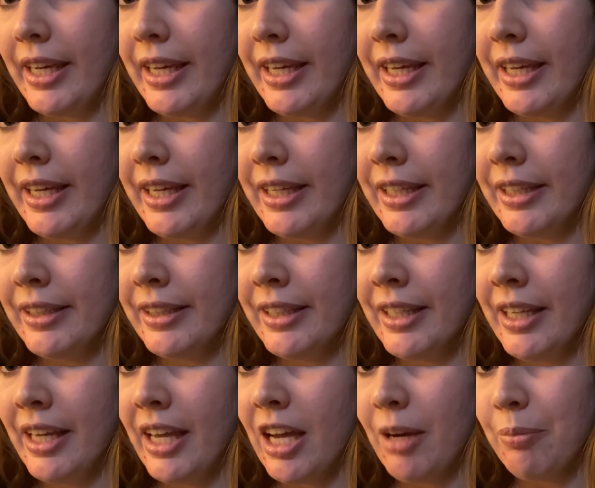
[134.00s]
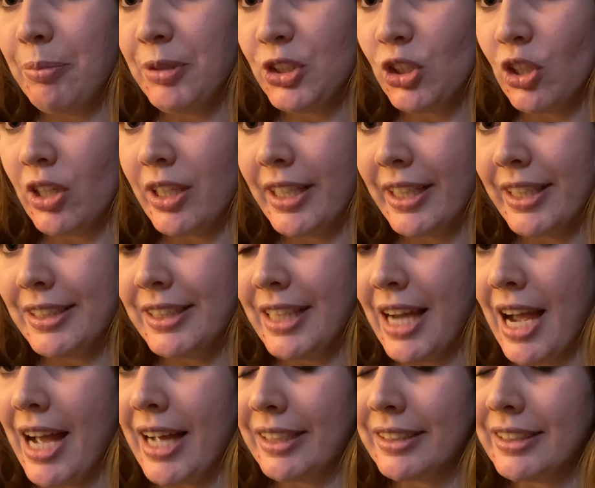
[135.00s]
in episodic
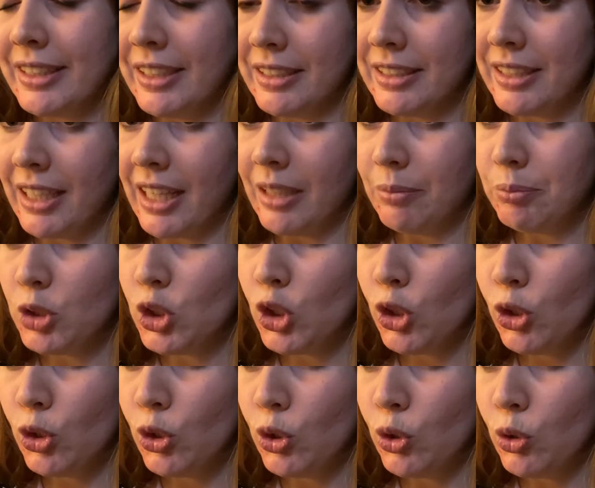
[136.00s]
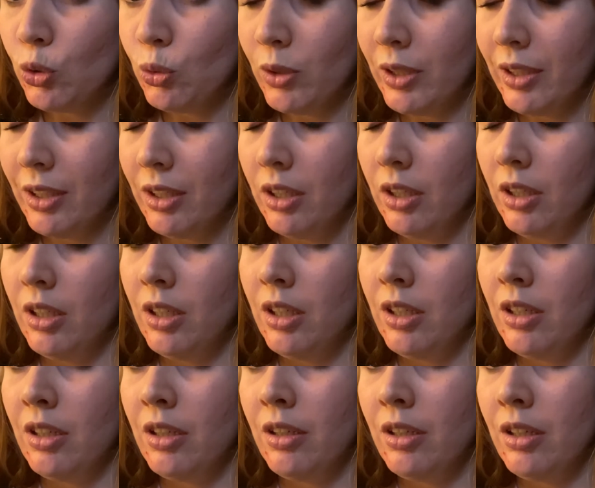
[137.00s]
ataxia type 2,
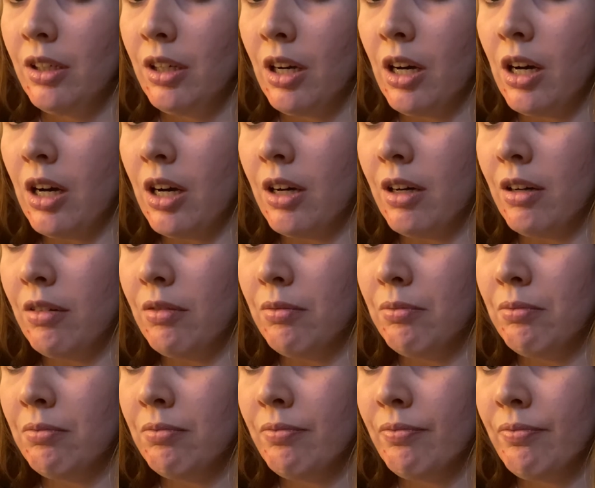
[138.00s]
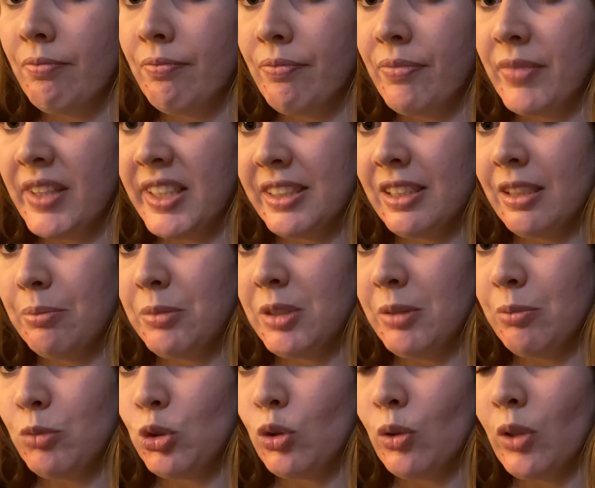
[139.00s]
um, the
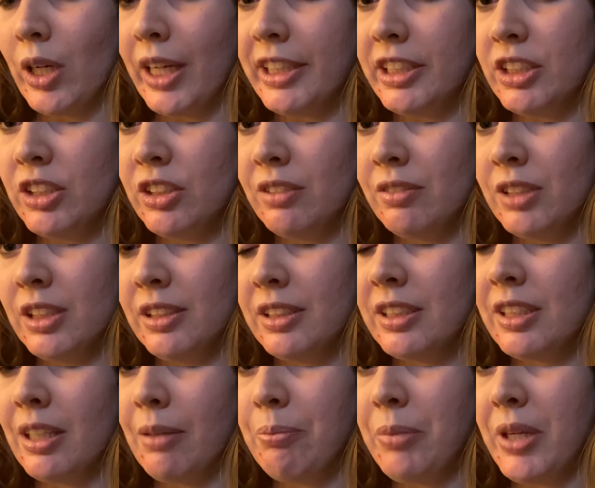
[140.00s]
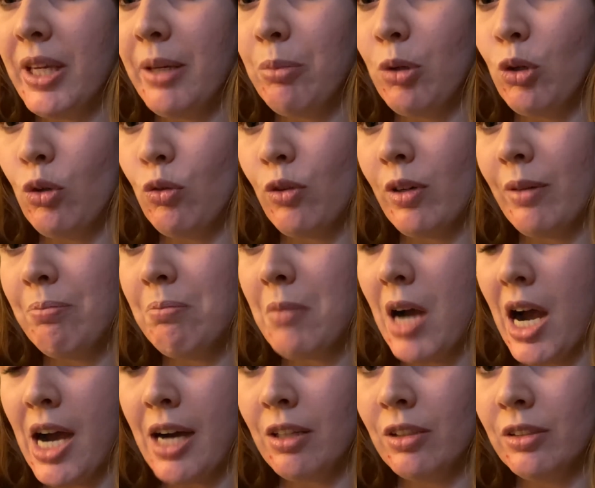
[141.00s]
symptoms range in some people from
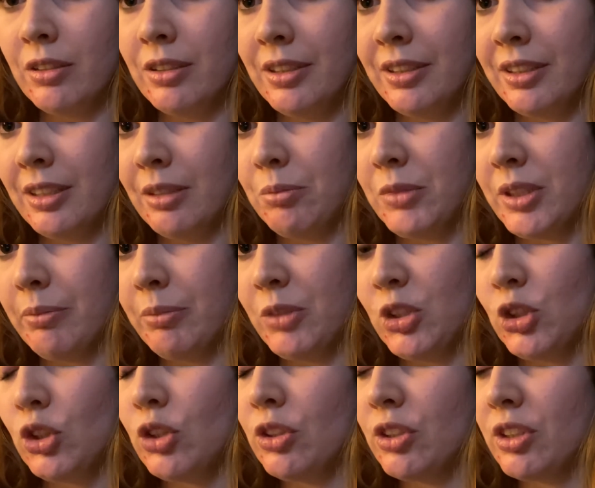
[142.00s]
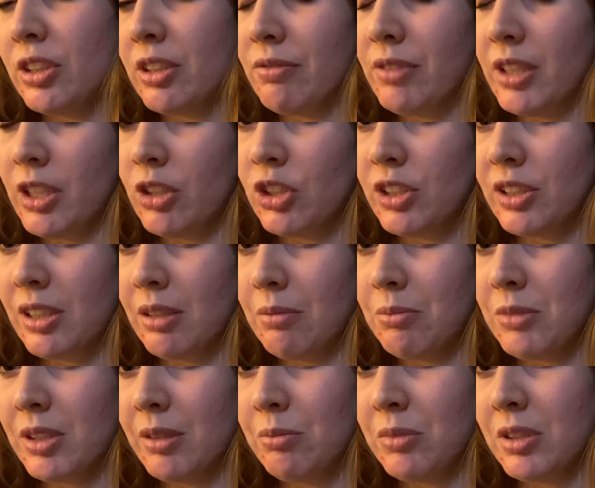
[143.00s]
mild symptoms to severe
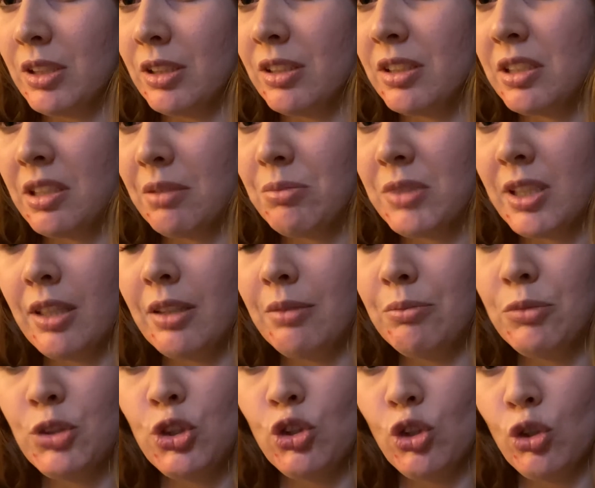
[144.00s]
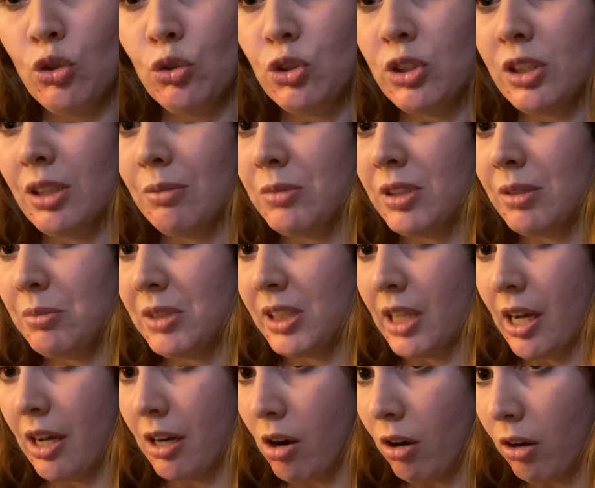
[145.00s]
symptoms and sometimes no symptoms
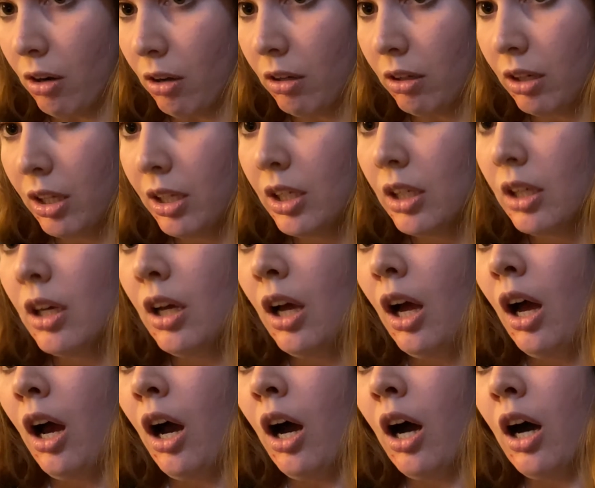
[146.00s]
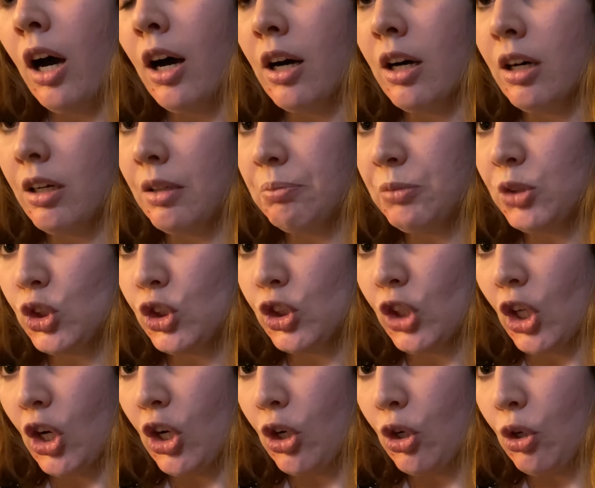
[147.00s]
at all. Um,
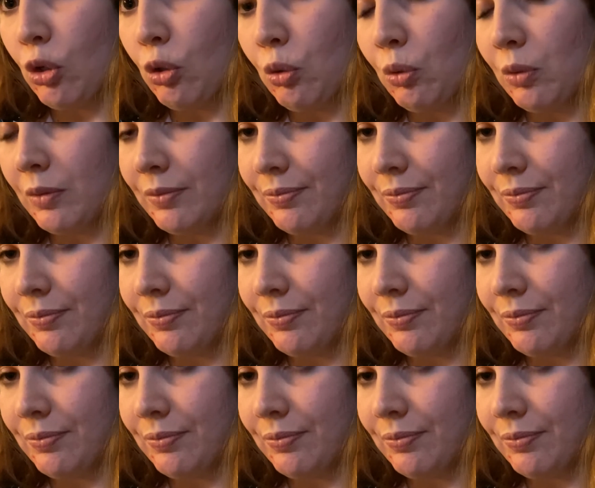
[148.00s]
so